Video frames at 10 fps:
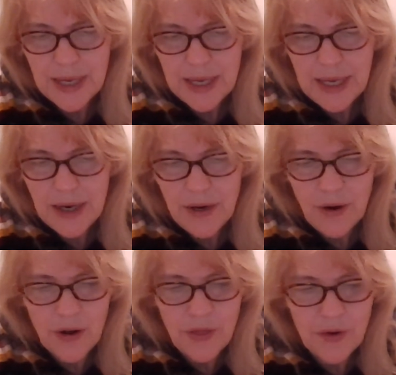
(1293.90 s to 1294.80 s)
Here
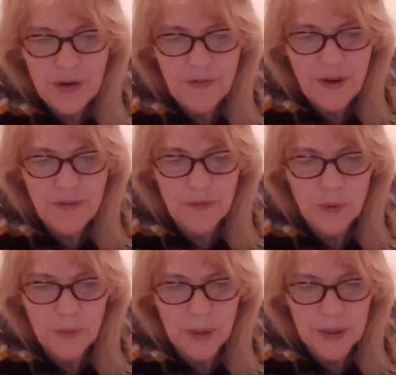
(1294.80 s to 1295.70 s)
are 35
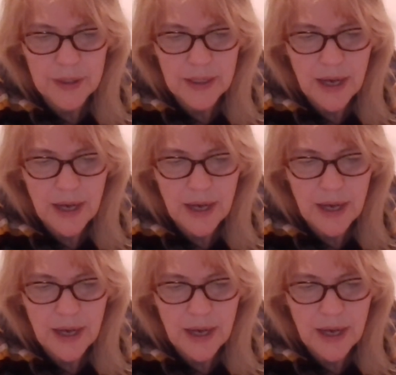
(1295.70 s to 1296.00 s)
rubles.